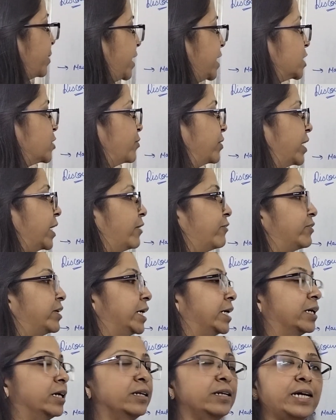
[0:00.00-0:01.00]
base we have
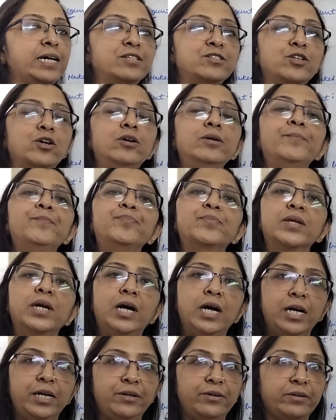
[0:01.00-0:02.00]
taken as your
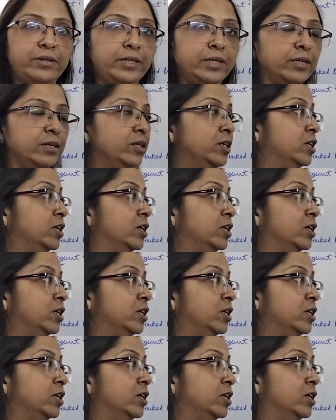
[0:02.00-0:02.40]
100.